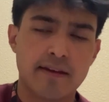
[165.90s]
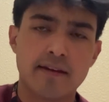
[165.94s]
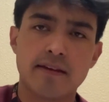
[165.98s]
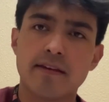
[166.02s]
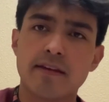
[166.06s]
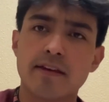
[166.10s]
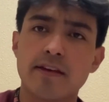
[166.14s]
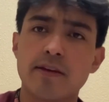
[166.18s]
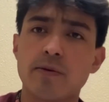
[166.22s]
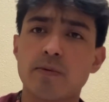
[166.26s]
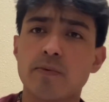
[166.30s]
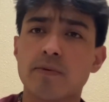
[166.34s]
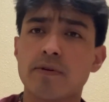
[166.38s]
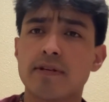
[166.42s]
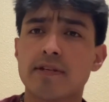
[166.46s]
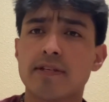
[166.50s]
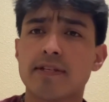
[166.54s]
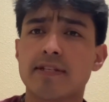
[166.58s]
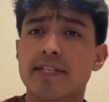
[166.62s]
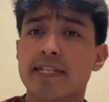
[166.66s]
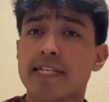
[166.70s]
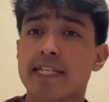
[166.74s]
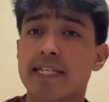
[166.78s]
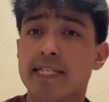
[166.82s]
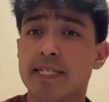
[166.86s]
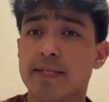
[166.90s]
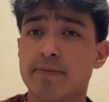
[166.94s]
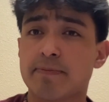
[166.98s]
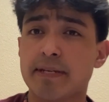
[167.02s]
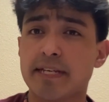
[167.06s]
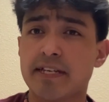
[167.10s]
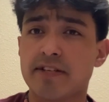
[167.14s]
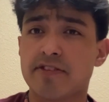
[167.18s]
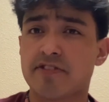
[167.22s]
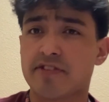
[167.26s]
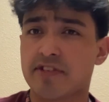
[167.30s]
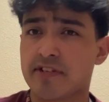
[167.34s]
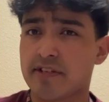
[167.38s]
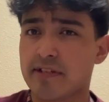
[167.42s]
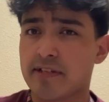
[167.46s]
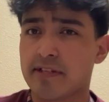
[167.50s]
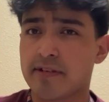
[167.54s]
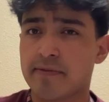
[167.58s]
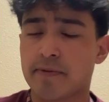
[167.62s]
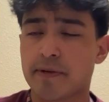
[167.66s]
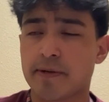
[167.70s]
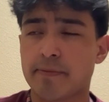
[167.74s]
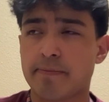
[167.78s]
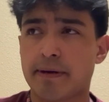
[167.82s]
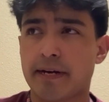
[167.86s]
It was a speech
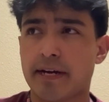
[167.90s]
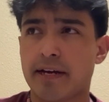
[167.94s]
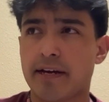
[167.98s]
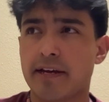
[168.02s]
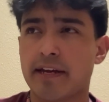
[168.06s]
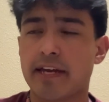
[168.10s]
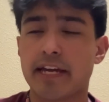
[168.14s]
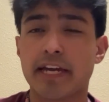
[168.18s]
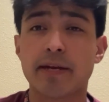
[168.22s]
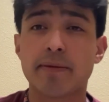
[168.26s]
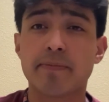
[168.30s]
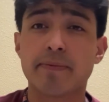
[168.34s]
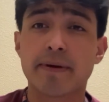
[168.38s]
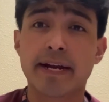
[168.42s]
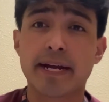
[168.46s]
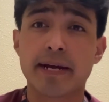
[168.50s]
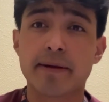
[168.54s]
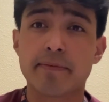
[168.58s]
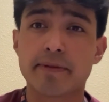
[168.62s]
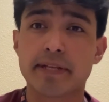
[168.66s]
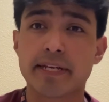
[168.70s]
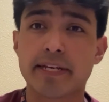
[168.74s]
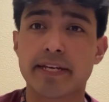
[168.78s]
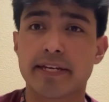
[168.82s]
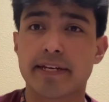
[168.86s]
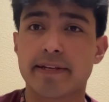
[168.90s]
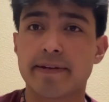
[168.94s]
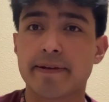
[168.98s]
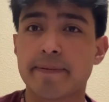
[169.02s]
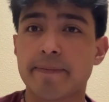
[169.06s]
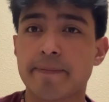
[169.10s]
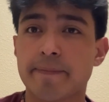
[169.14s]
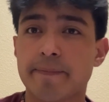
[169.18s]
delivered by Abraham Lincoln.